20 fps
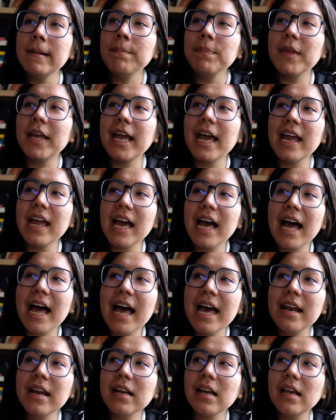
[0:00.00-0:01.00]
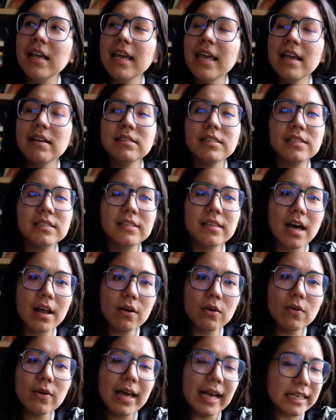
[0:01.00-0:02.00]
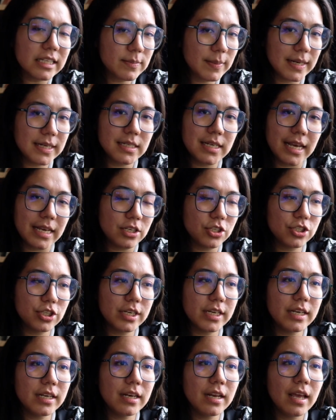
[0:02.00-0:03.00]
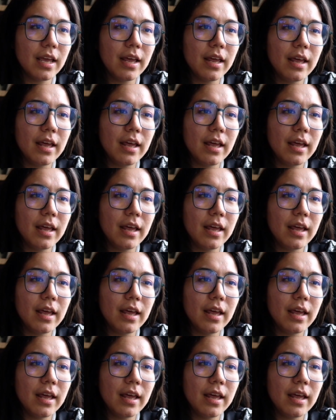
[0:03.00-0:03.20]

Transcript: Like, I had a subtle expectation